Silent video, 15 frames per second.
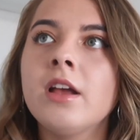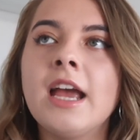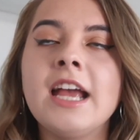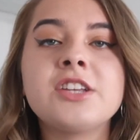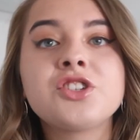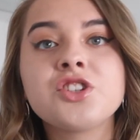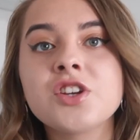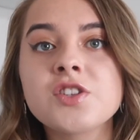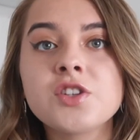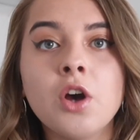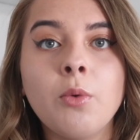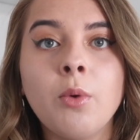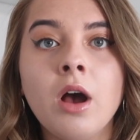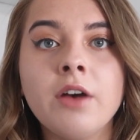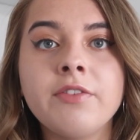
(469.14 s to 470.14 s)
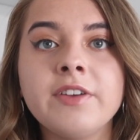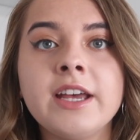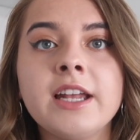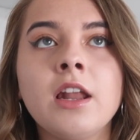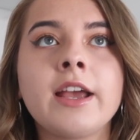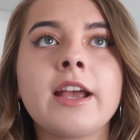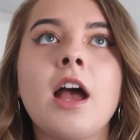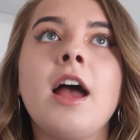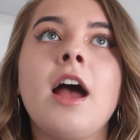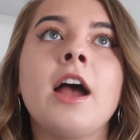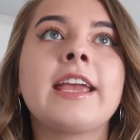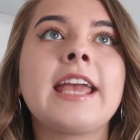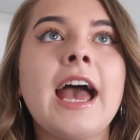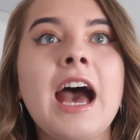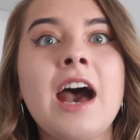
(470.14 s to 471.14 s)
it's just not worth it. Like, I
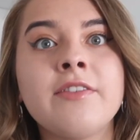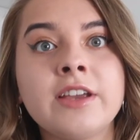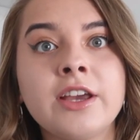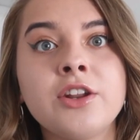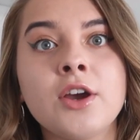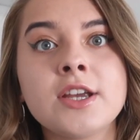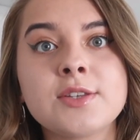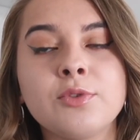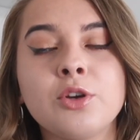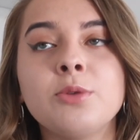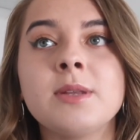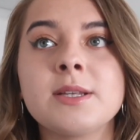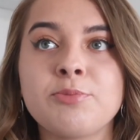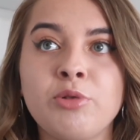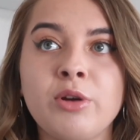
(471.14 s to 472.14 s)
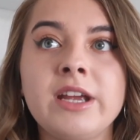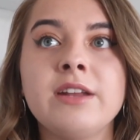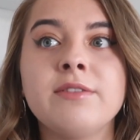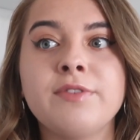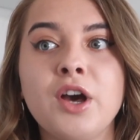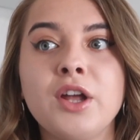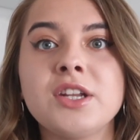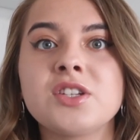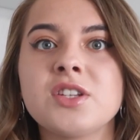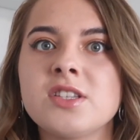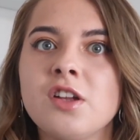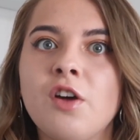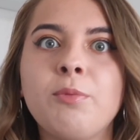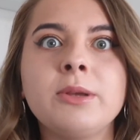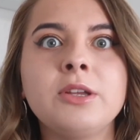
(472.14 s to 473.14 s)
get having a nice room that's pretty and furnished and
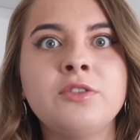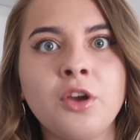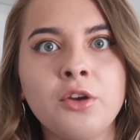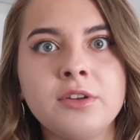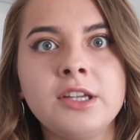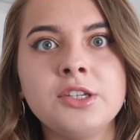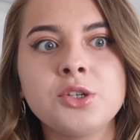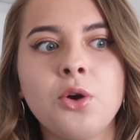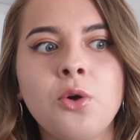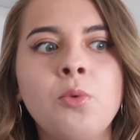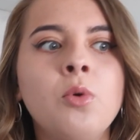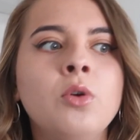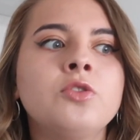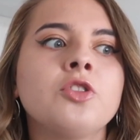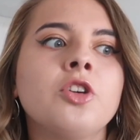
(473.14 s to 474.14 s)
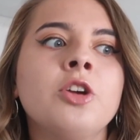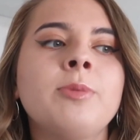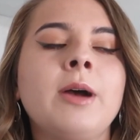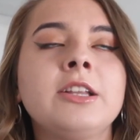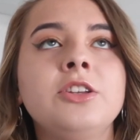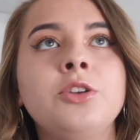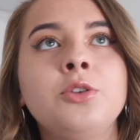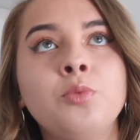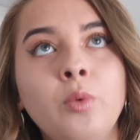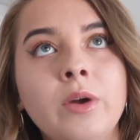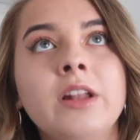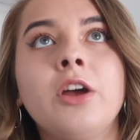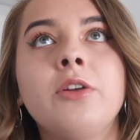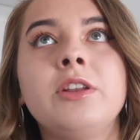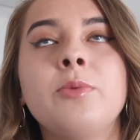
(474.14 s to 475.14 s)
stuff, but you don't need your whole wardrobe, and you
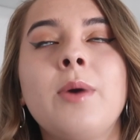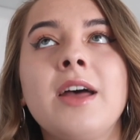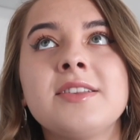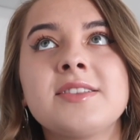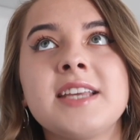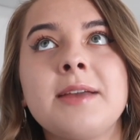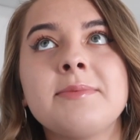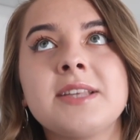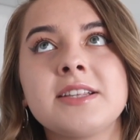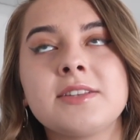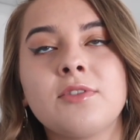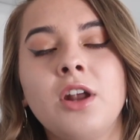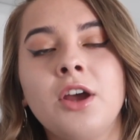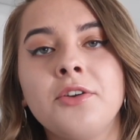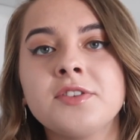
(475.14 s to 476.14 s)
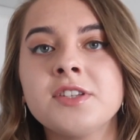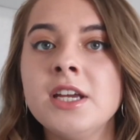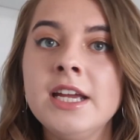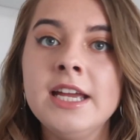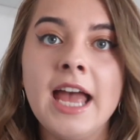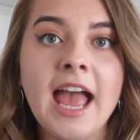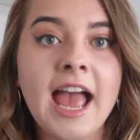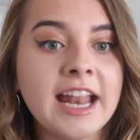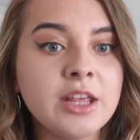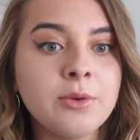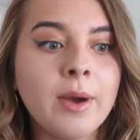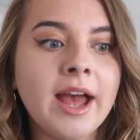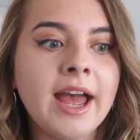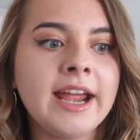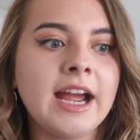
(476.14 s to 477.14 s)
will only wear the same sets of clothes
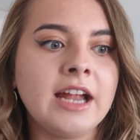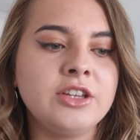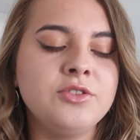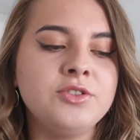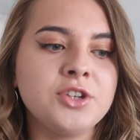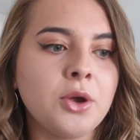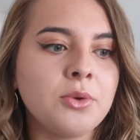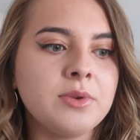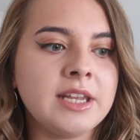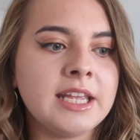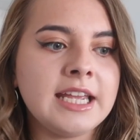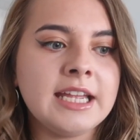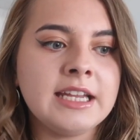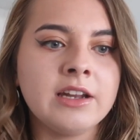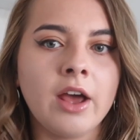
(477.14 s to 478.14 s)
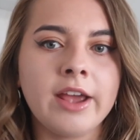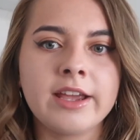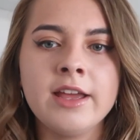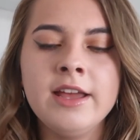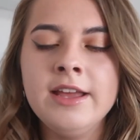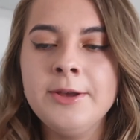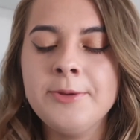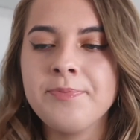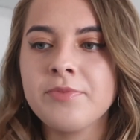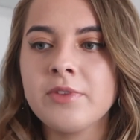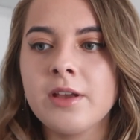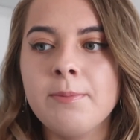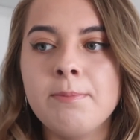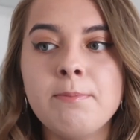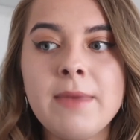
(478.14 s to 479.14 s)
anyway, and you don't need like
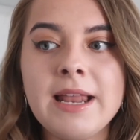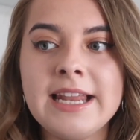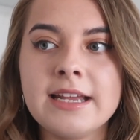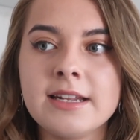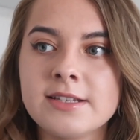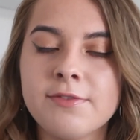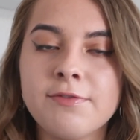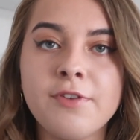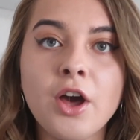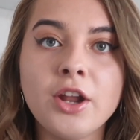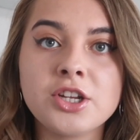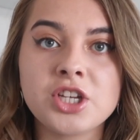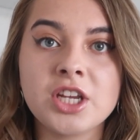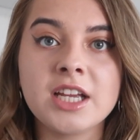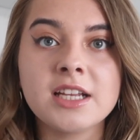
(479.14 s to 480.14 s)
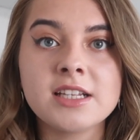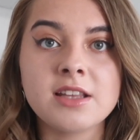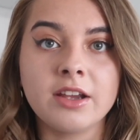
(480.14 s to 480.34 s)
millions of furnishings.